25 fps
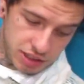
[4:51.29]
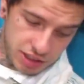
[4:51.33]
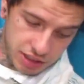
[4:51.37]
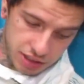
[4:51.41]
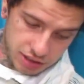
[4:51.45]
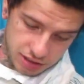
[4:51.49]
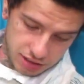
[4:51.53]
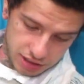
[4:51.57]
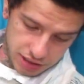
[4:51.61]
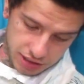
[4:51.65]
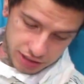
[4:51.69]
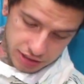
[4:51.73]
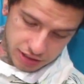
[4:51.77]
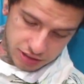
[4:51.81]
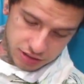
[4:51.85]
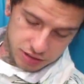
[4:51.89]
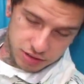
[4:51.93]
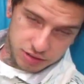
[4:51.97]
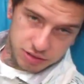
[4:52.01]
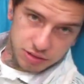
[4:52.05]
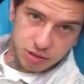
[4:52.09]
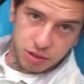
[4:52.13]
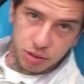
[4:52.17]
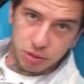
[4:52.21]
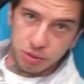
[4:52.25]
think, like,
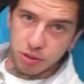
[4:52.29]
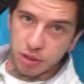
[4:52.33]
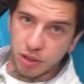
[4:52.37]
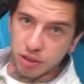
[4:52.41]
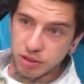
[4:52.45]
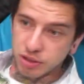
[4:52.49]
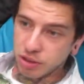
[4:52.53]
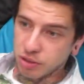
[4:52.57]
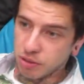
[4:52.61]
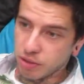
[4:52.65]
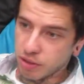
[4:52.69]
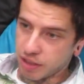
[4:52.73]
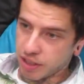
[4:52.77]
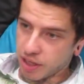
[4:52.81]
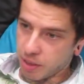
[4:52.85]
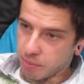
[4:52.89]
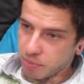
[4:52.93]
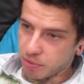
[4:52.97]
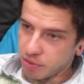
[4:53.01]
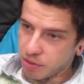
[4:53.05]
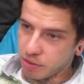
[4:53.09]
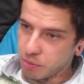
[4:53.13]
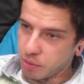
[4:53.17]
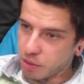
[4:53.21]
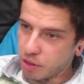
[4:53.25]
2 years ago at
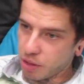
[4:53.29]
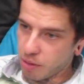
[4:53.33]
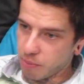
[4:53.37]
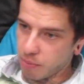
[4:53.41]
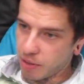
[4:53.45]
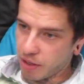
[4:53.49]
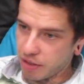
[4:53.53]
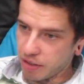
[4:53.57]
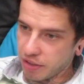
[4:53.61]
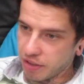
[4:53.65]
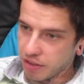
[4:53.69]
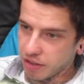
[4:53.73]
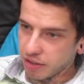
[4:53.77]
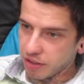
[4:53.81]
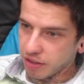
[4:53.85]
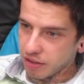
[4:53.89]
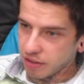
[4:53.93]
Camporee we got married.